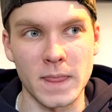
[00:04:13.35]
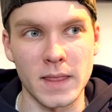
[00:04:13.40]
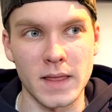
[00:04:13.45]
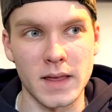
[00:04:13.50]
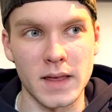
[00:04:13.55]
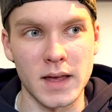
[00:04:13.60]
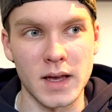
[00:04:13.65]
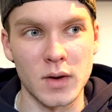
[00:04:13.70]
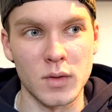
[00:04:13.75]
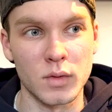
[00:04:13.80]

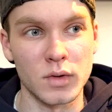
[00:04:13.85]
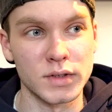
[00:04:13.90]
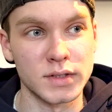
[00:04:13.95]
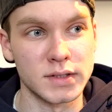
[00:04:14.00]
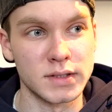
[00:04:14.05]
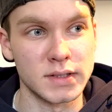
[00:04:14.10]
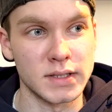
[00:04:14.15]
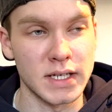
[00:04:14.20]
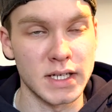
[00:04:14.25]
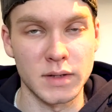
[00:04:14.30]
uh,
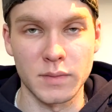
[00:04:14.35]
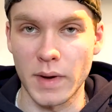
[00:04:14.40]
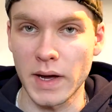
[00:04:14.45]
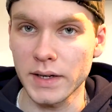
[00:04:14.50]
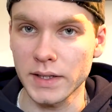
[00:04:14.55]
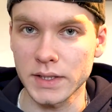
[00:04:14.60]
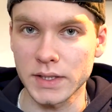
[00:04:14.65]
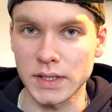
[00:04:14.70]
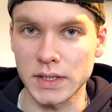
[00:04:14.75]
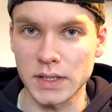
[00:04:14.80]
was in
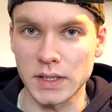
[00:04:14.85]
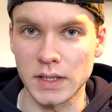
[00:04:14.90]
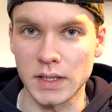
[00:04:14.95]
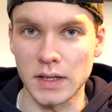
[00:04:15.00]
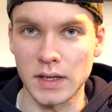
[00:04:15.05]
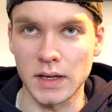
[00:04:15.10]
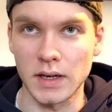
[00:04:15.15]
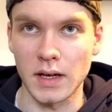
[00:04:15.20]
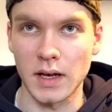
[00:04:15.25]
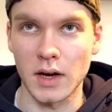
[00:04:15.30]
match.
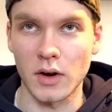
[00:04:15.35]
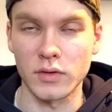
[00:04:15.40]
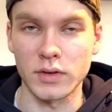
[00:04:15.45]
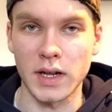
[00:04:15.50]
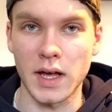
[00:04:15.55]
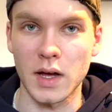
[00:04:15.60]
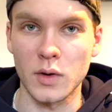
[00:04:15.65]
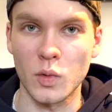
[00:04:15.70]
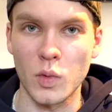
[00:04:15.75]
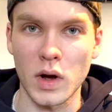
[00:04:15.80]
I
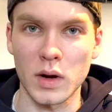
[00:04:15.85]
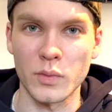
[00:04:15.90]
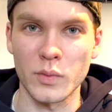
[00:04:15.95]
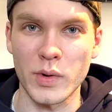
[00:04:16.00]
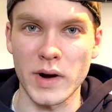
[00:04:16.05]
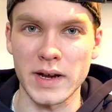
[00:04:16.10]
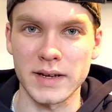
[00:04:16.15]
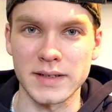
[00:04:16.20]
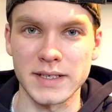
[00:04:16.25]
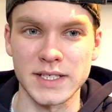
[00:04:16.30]
only had one
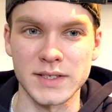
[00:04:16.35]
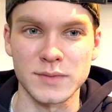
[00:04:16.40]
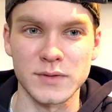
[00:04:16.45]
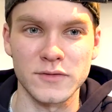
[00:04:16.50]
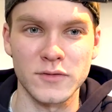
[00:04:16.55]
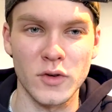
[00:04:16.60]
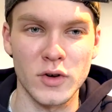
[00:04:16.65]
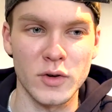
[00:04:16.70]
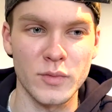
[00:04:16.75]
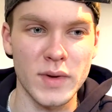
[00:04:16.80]
practice
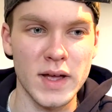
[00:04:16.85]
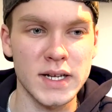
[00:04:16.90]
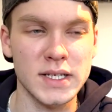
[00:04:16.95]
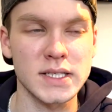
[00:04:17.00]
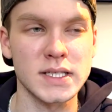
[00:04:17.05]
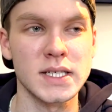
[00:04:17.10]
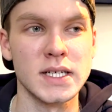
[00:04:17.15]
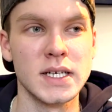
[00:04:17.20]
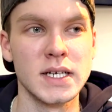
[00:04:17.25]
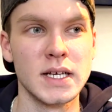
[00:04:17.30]
before a
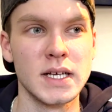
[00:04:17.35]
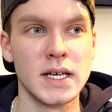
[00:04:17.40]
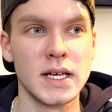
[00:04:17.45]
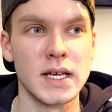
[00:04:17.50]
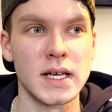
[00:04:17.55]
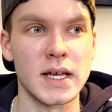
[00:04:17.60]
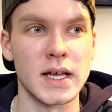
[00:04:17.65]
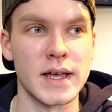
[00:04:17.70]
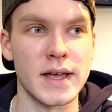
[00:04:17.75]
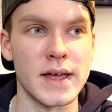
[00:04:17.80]
match.
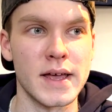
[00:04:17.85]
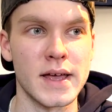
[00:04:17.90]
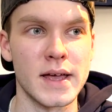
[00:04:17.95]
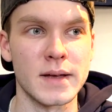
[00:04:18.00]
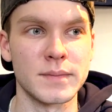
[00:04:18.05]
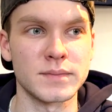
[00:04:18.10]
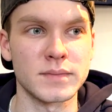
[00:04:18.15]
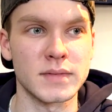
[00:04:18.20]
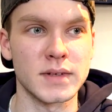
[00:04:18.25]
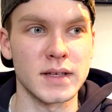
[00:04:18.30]

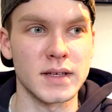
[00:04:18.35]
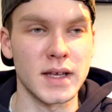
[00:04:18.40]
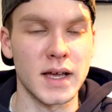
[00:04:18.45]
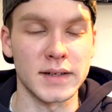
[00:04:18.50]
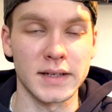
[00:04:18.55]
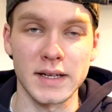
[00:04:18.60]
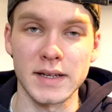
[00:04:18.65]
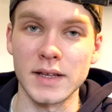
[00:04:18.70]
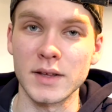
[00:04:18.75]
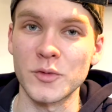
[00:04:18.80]
Uh, I
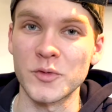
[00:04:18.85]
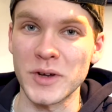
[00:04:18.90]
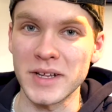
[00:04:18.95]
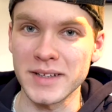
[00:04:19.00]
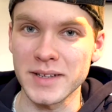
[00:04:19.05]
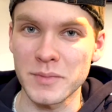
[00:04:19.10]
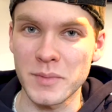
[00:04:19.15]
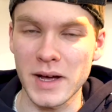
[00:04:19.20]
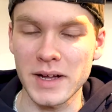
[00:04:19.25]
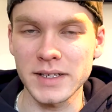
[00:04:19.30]
didn't
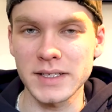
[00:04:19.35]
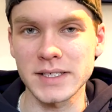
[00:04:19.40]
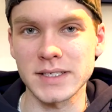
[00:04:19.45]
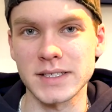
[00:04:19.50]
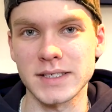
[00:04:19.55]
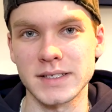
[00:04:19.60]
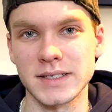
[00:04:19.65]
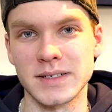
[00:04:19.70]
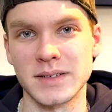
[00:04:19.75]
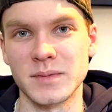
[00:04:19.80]
win the
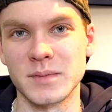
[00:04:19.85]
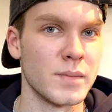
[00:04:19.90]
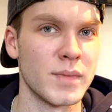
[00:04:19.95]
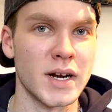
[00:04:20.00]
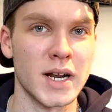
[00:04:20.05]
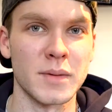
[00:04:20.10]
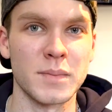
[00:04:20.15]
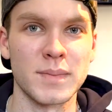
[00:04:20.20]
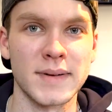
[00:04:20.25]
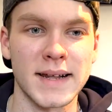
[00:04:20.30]
match,
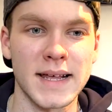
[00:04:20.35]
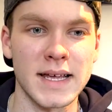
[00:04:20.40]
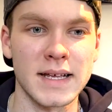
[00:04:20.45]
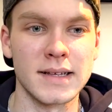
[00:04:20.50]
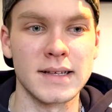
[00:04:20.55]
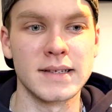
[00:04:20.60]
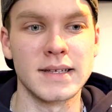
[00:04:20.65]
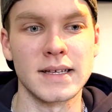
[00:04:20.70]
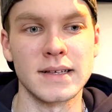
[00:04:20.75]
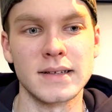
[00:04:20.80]
but I
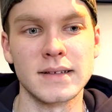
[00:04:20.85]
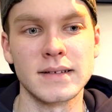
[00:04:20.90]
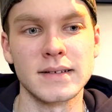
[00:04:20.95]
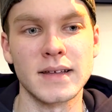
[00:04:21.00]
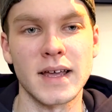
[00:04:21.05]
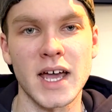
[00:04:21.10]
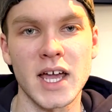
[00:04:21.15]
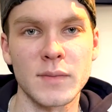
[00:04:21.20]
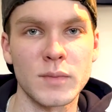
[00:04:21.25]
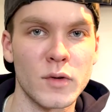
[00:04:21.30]
played the
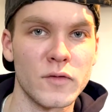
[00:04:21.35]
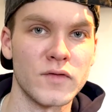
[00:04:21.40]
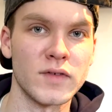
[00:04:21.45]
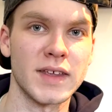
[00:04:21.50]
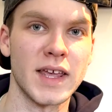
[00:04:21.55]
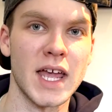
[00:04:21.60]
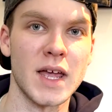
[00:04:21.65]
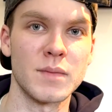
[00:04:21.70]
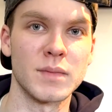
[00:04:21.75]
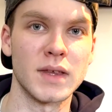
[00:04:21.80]
type of
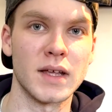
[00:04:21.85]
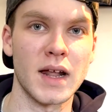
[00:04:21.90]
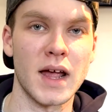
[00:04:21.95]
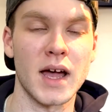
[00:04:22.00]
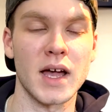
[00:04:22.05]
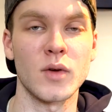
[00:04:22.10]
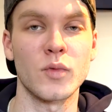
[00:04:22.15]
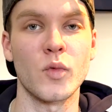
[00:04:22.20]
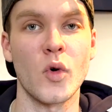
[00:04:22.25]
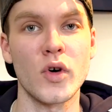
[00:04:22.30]
game that
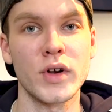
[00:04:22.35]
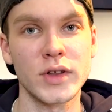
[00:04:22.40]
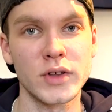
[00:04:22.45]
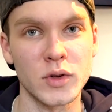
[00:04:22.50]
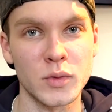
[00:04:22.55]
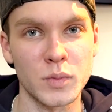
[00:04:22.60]
I wanted